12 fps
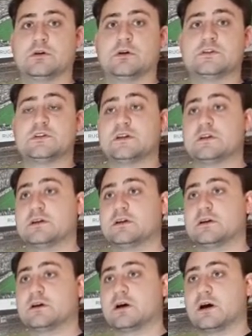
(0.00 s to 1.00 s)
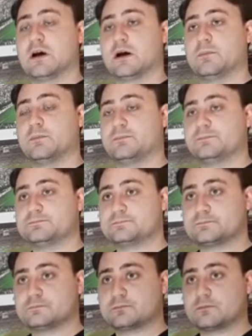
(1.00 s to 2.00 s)
setting
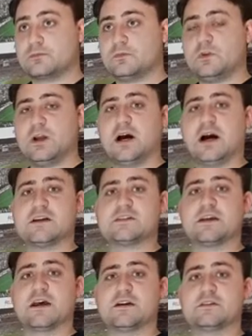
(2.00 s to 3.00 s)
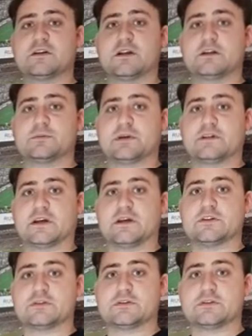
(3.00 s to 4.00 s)
high standards and
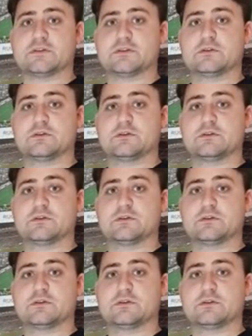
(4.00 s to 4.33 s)
expectations.